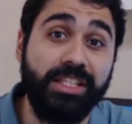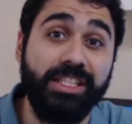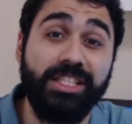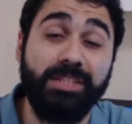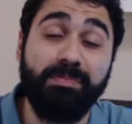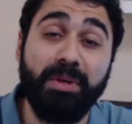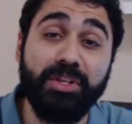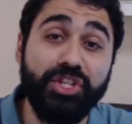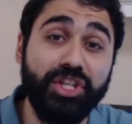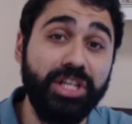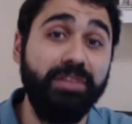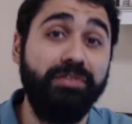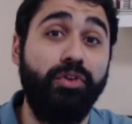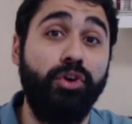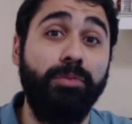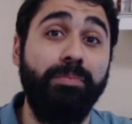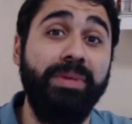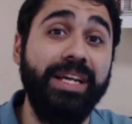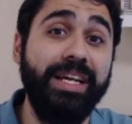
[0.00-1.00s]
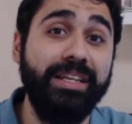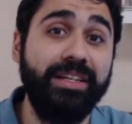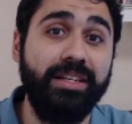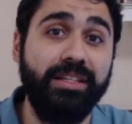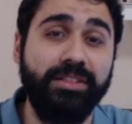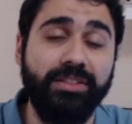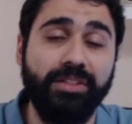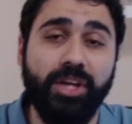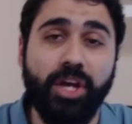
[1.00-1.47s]
especially for
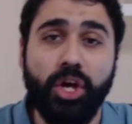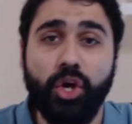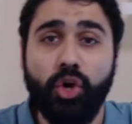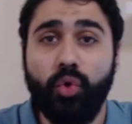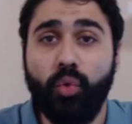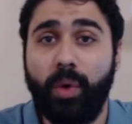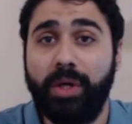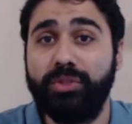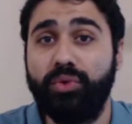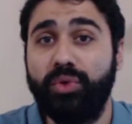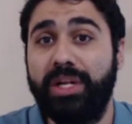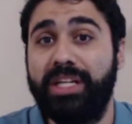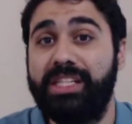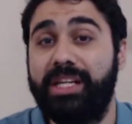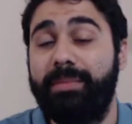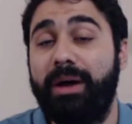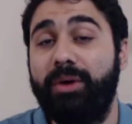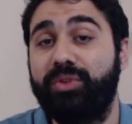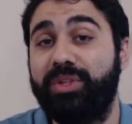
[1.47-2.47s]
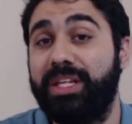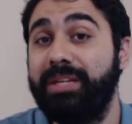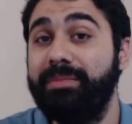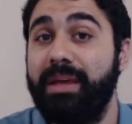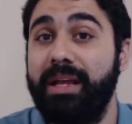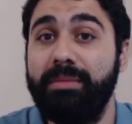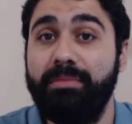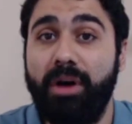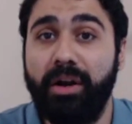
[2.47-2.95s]
beginners who want to learn about
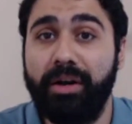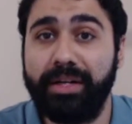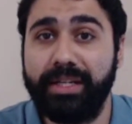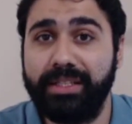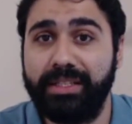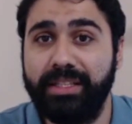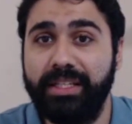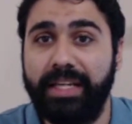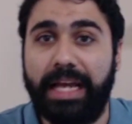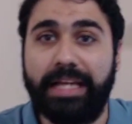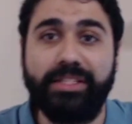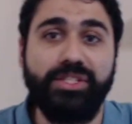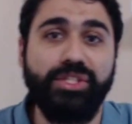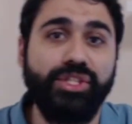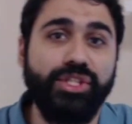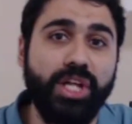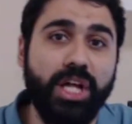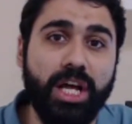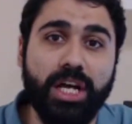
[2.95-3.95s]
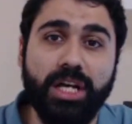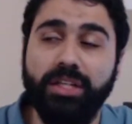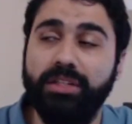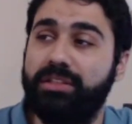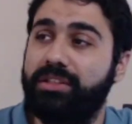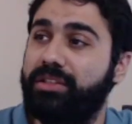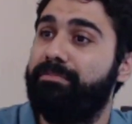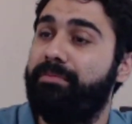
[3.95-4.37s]
email marketing and start